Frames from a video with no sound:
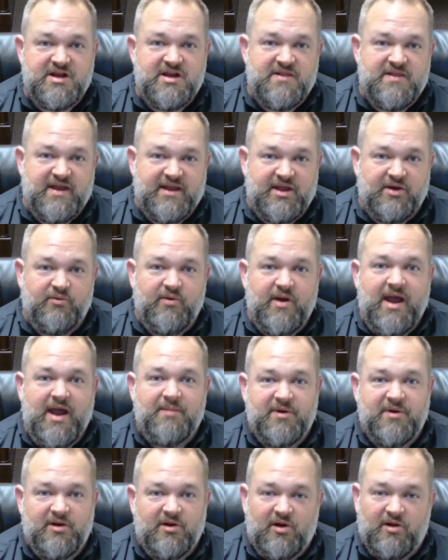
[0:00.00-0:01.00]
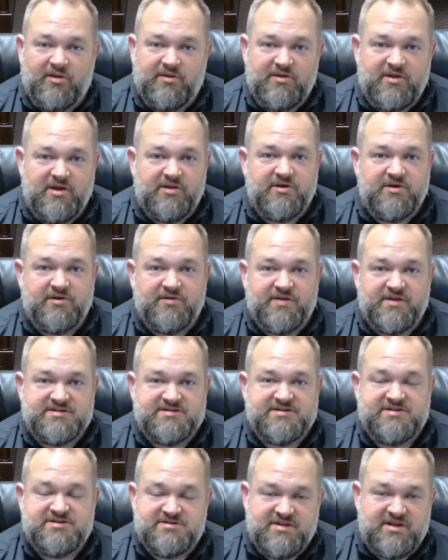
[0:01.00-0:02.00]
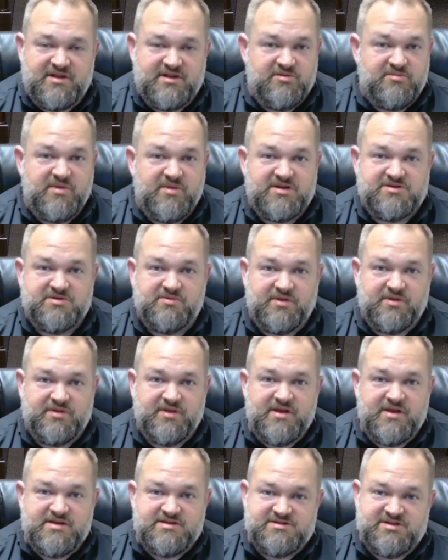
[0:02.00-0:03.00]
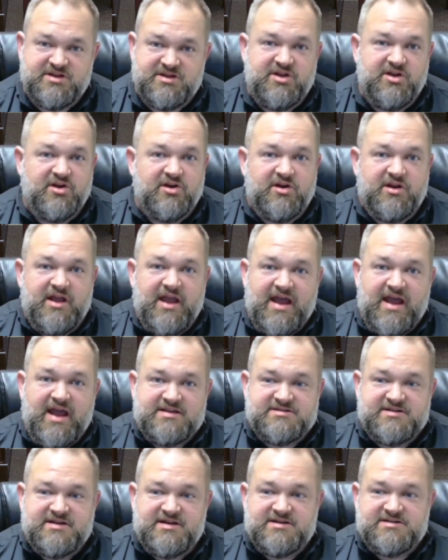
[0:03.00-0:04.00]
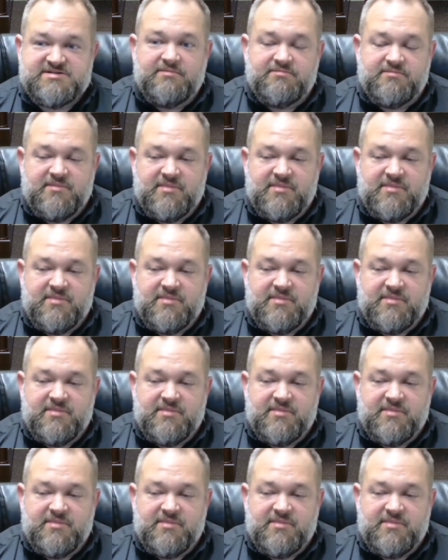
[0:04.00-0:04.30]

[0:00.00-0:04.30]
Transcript: that can wrap in all the other things that you mentioned with security access,